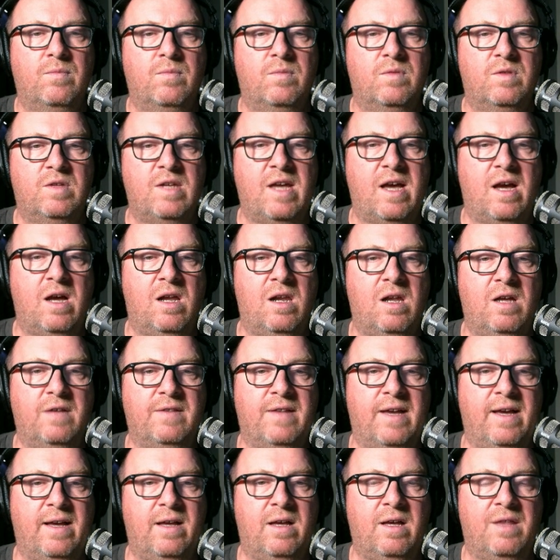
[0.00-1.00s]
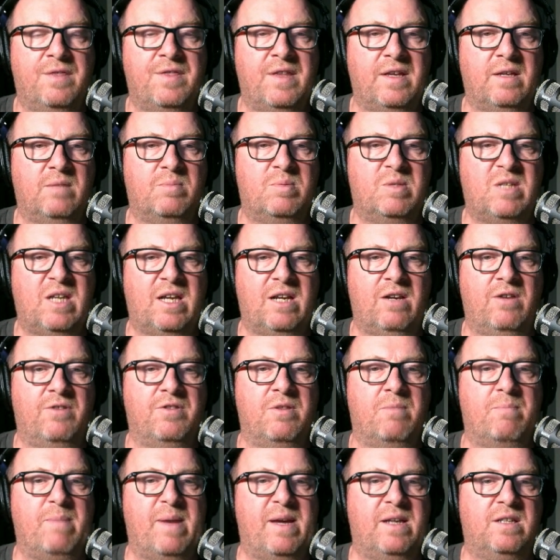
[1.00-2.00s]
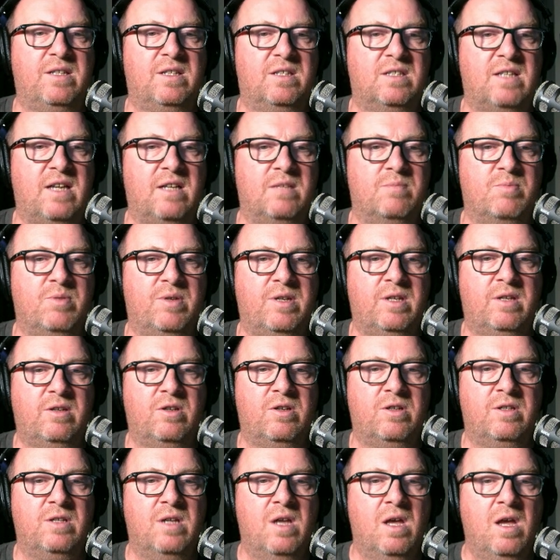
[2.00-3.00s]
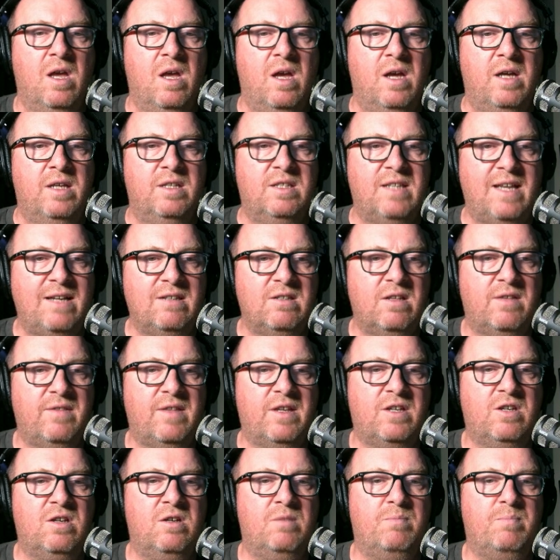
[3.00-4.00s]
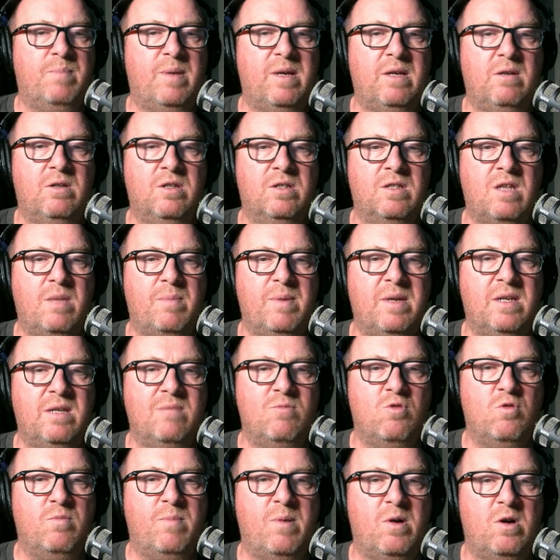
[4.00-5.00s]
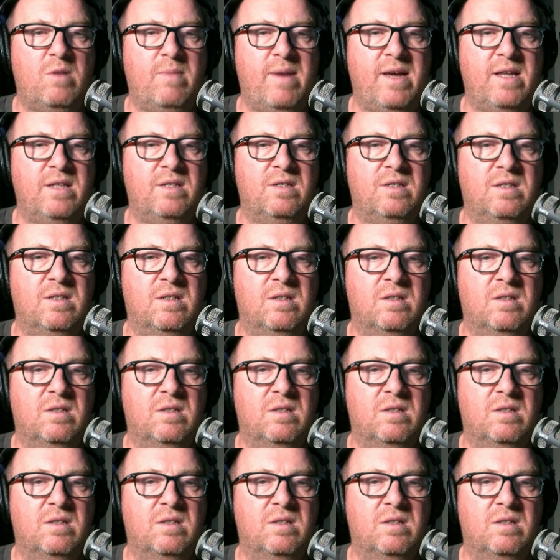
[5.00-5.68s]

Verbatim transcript: Yeah, I like that. I think particularly on the bigs, it sounds pretty good. Sounds like there could be, could there be any more bottom end?